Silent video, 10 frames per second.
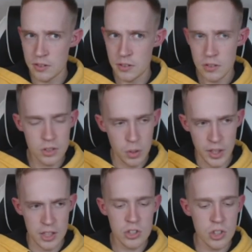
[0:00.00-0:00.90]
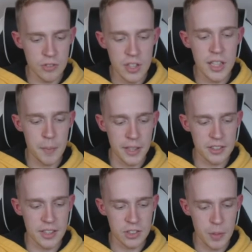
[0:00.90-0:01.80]
So that doesn't really make
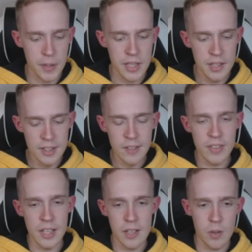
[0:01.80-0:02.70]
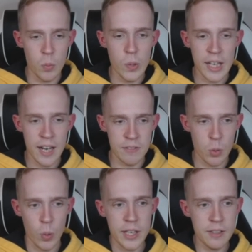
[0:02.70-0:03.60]
sense to me, that we have to
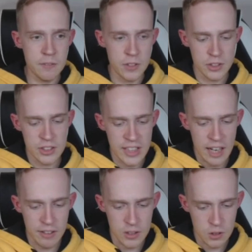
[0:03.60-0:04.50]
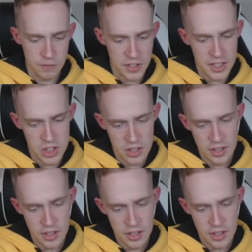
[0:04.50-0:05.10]
wait for CRL to finish.